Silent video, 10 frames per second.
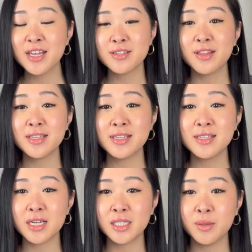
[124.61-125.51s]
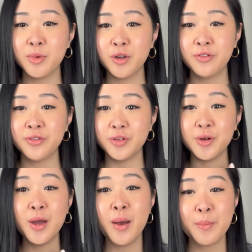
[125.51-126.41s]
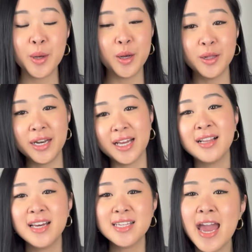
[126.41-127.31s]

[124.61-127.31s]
So this is such a beautiful pearl necklace.